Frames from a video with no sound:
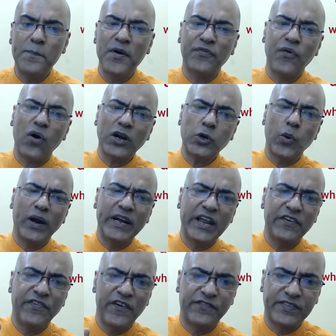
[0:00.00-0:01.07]
before
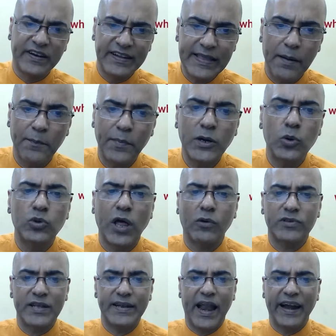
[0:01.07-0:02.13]
25th December
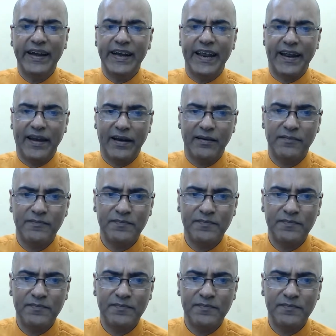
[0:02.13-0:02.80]
2019.